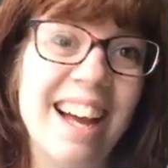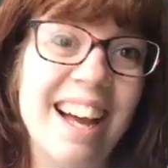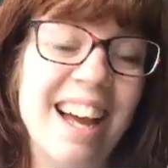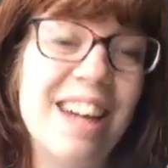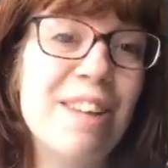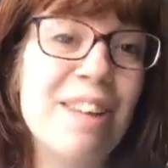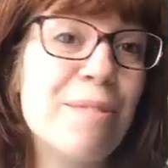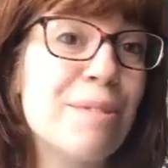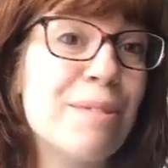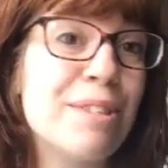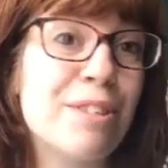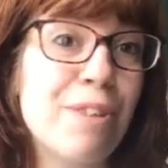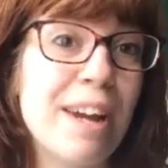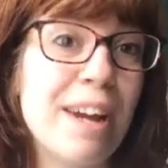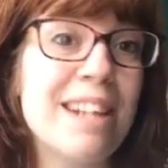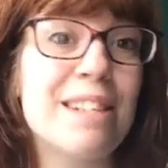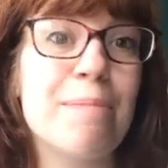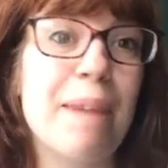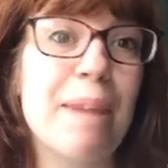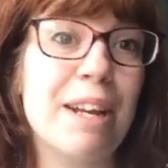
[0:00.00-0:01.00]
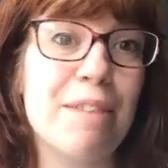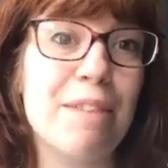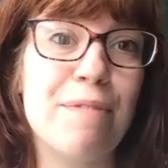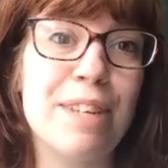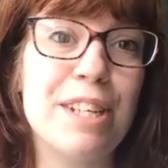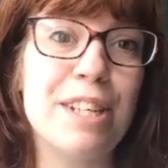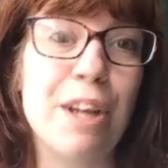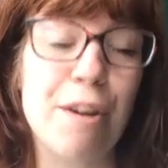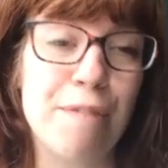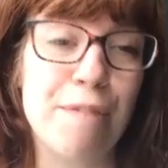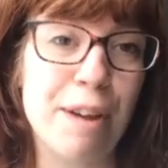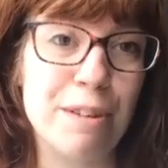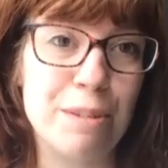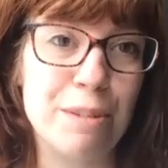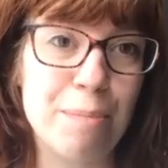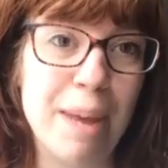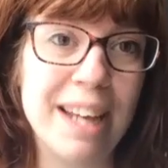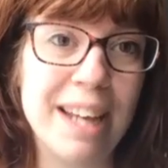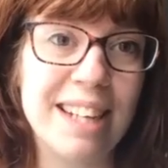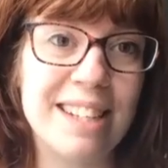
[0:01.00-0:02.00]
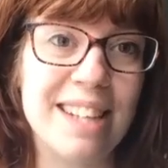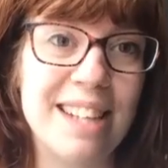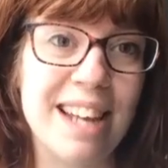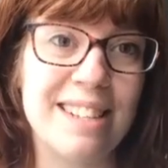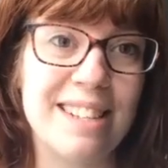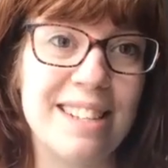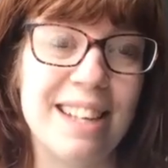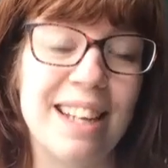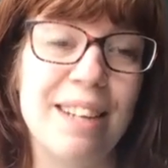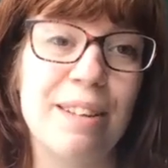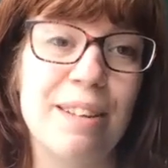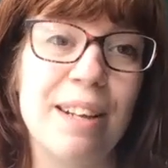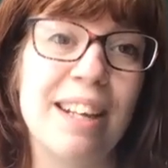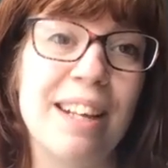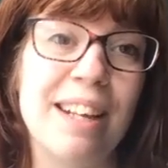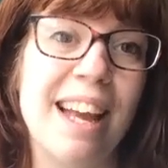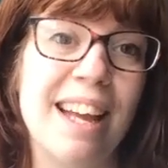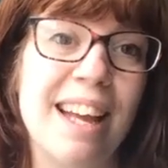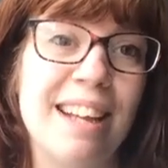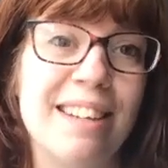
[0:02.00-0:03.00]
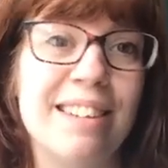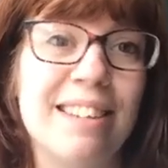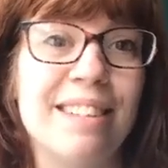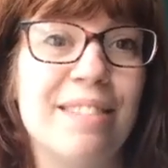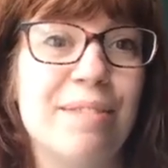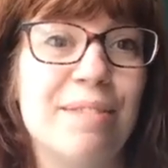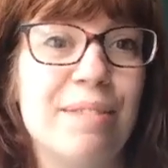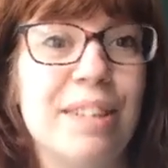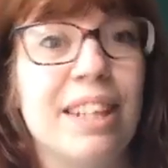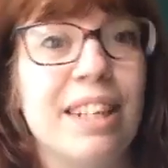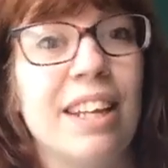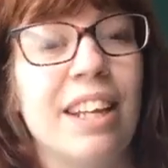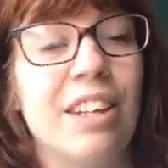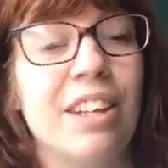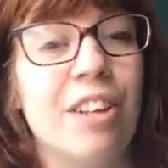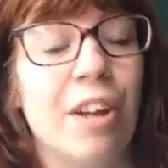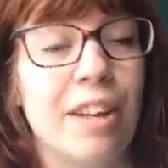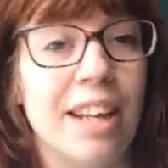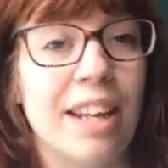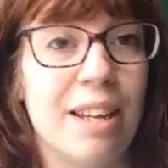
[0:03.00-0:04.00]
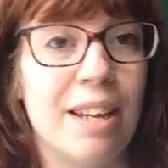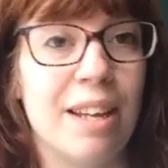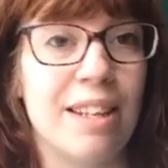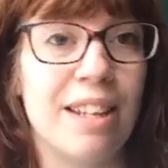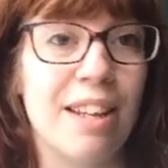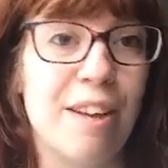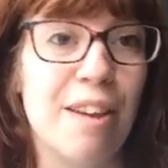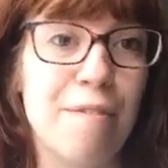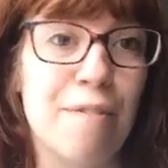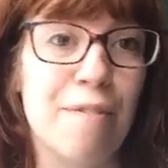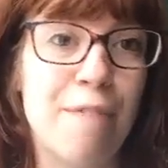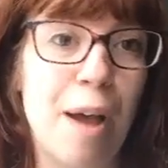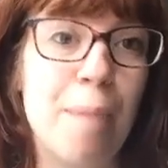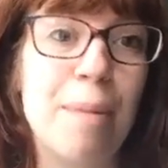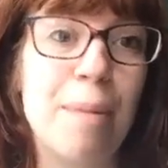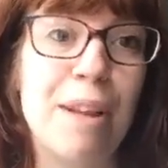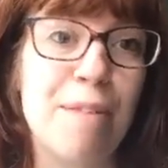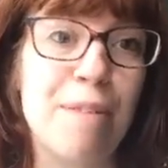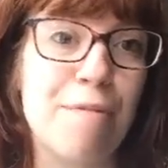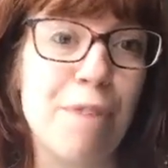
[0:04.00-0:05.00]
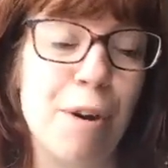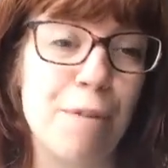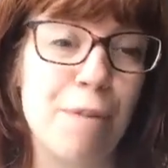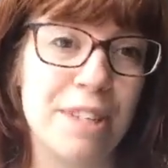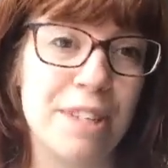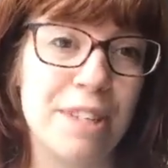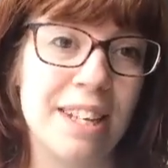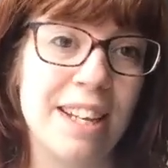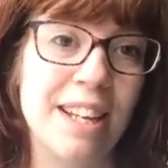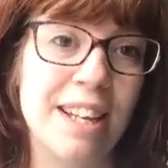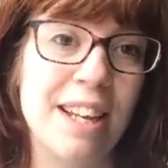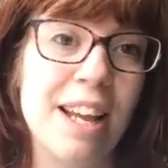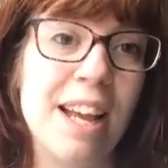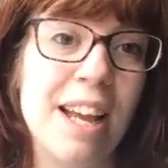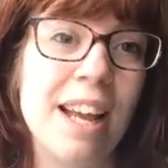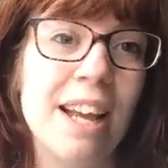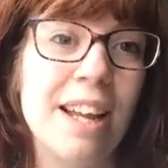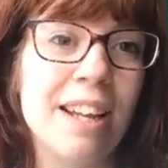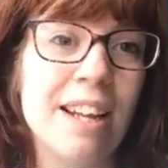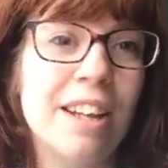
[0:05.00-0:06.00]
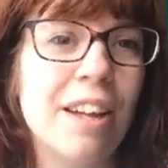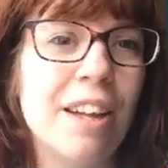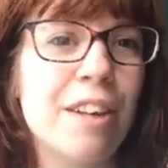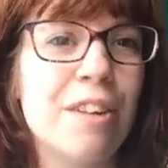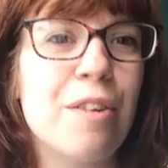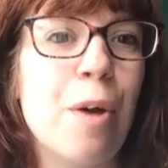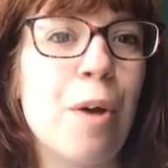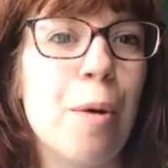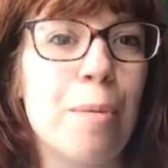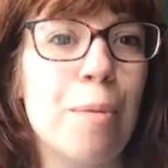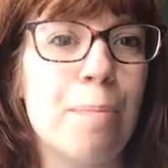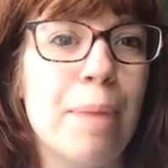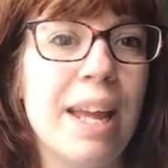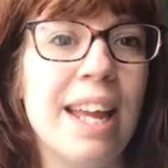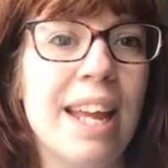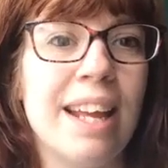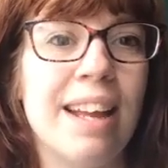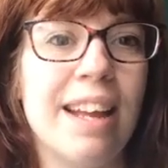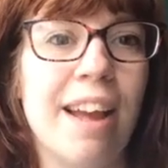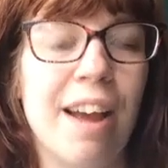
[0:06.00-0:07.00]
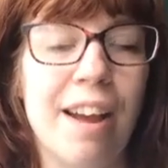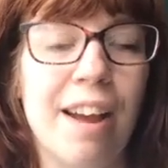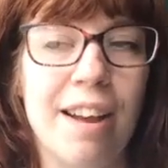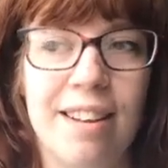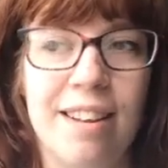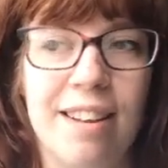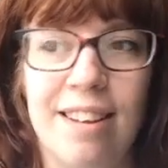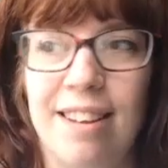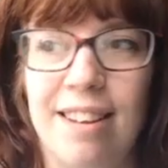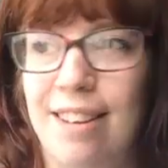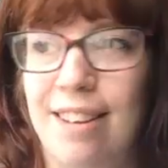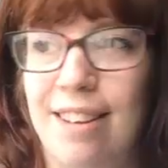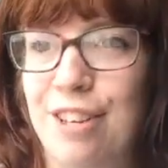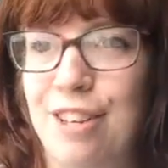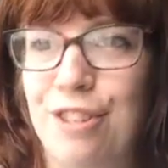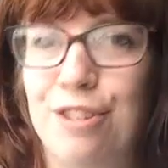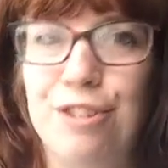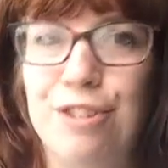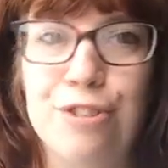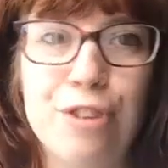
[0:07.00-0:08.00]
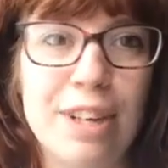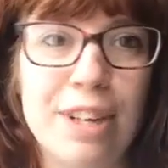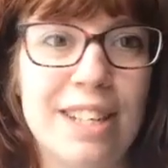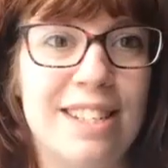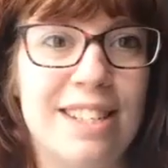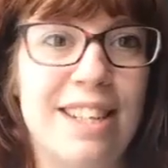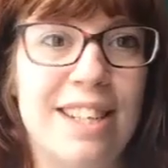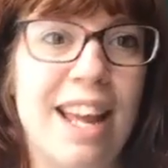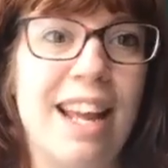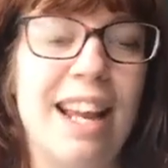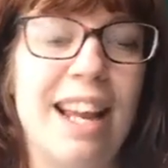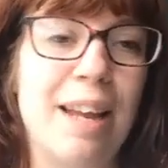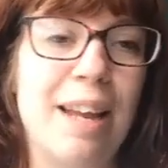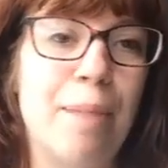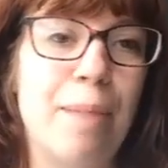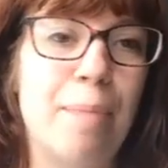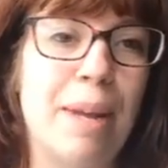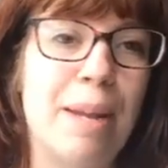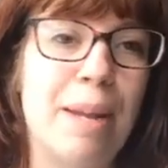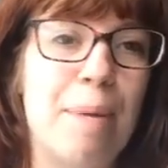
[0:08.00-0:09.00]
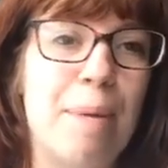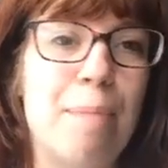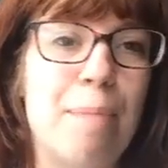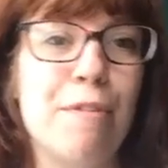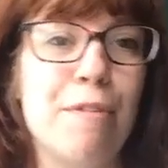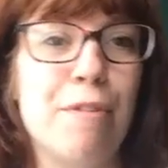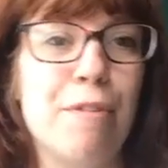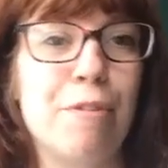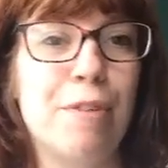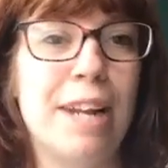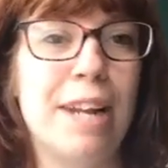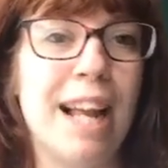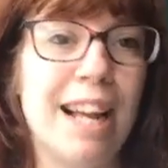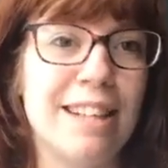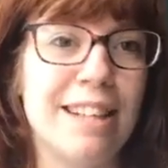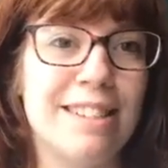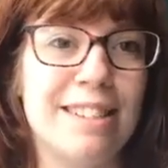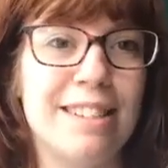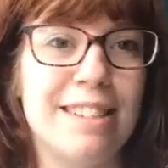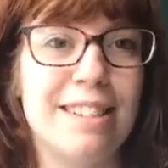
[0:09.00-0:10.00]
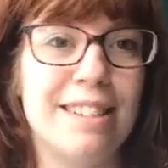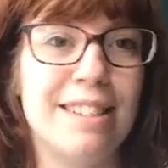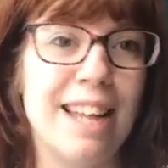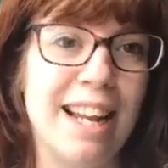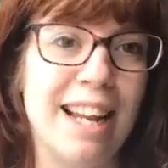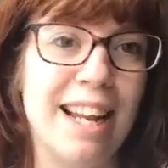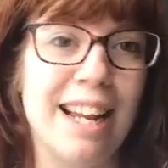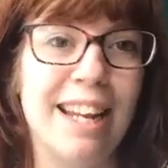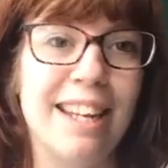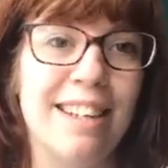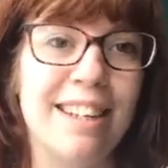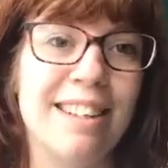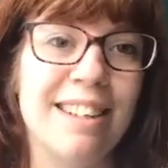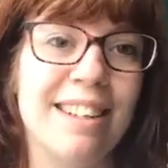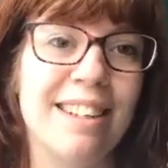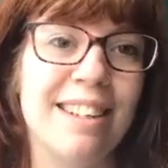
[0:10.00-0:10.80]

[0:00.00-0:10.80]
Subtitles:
and it was great to make a video of how to make a daisy, getting the family involved in it, kind of not being a strict daily, being a bit more of a relaxed daily, and